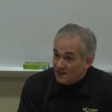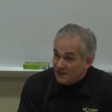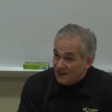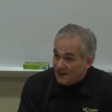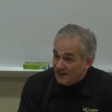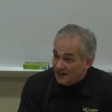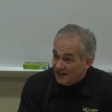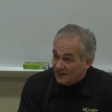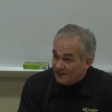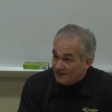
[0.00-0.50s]

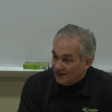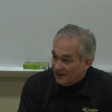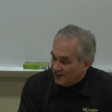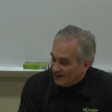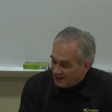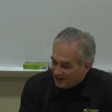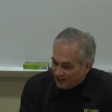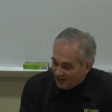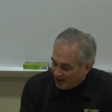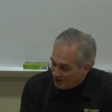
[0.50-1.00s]
And,
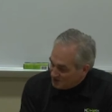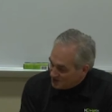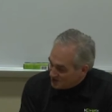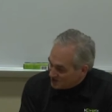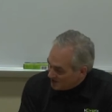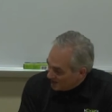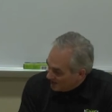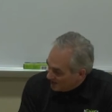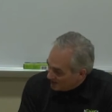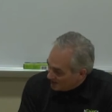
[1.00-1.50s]
you know, I'm
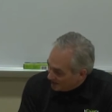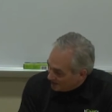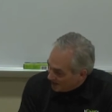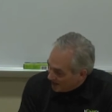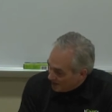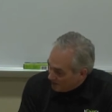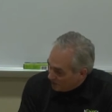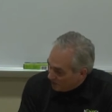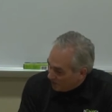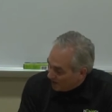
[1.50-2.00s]
just sitting at the
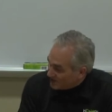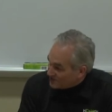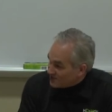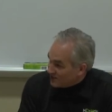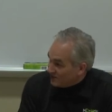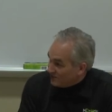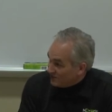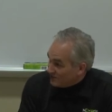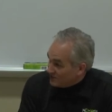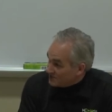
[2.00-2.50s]
table
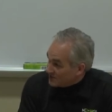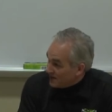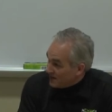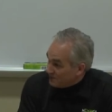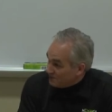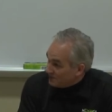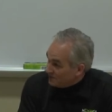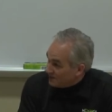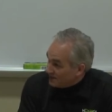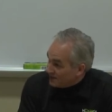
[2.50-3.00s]
watching all this
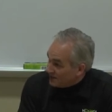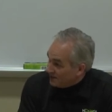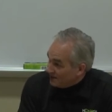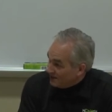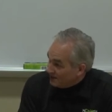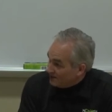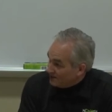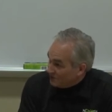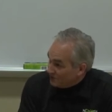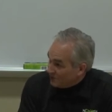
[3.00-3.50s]
happen
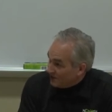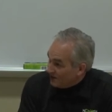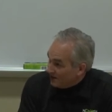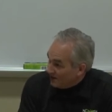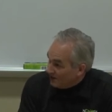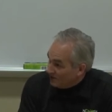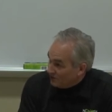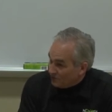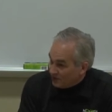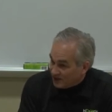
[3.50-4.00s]
thinking, what,
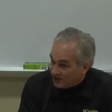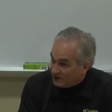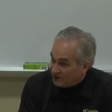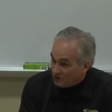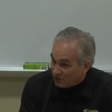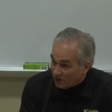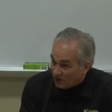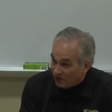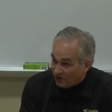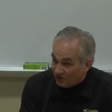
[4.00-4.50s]
what in the
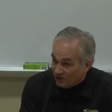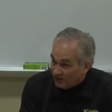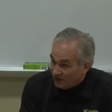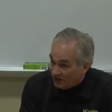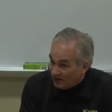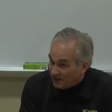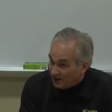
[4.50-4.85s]
world?